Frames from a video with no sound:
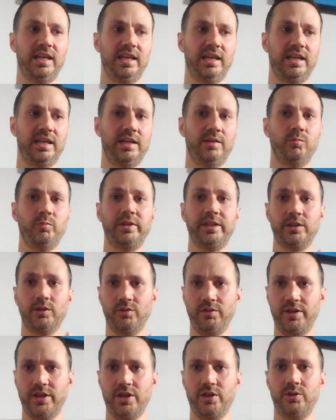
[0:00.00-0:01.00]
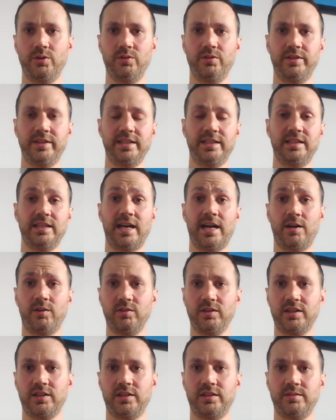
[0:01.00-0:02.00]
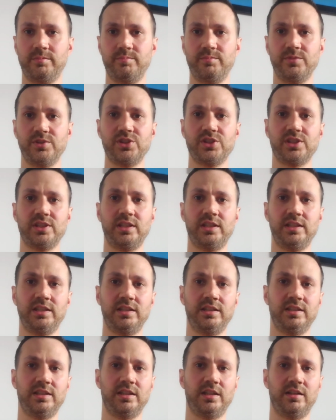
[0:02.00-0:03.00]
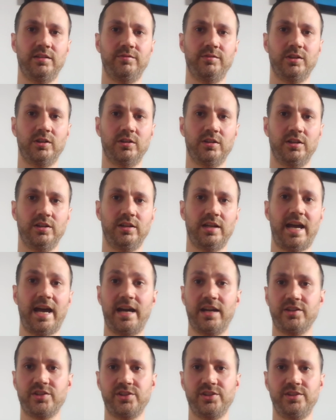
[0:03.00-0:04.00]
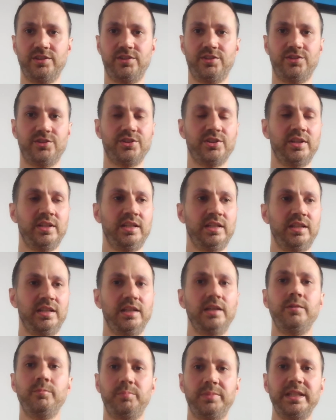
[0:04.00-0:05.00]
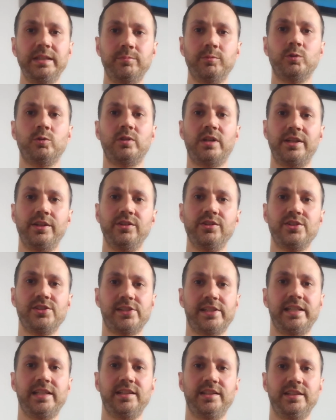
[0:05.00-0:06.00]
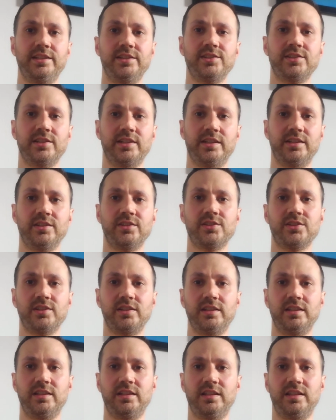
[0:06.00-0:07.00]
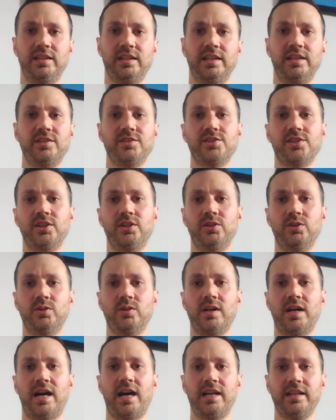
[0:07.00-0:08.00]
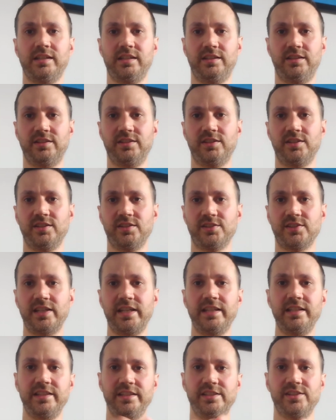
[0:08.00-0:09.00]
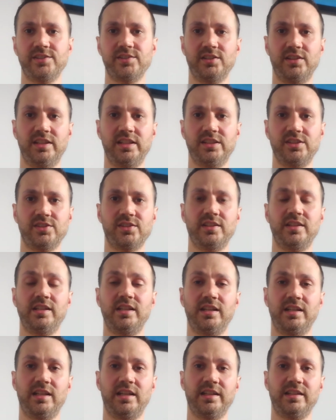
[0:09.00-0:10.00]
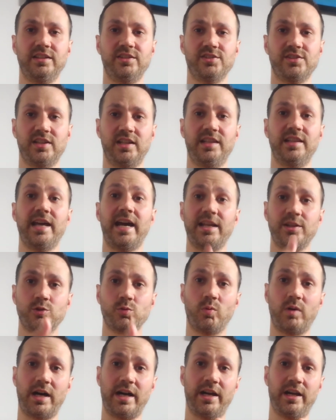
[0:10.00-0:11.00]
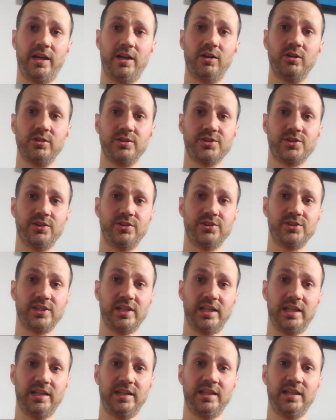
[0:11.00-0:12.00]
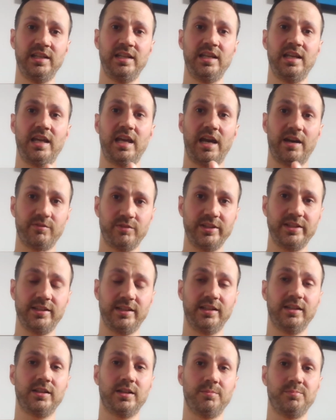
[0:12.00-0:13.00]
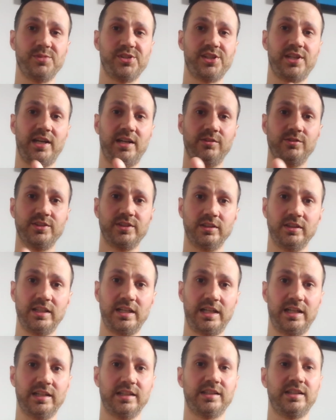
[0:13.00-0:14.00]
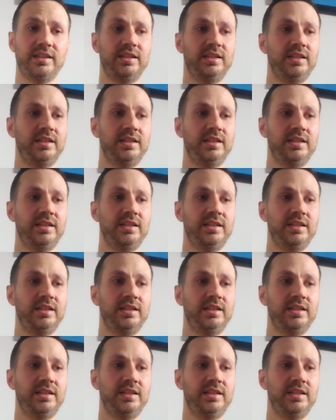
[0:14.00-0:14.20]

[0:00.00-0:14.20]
And we don't know the outcomes of our actions. And people understand these things. And so I can say these things, and then I can say that's why I also say everything comes down to luck.